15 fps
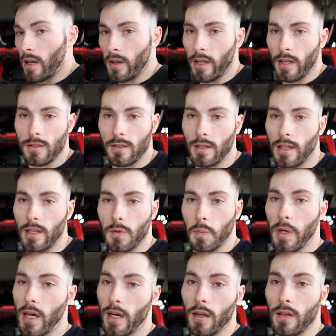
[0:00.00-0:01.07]
I'll catch you guys
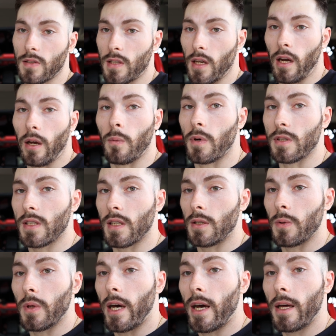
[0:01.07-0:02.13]
back in a second once I
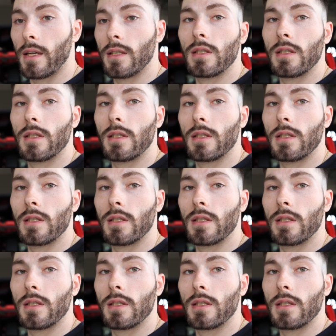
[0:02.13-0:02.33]
do that.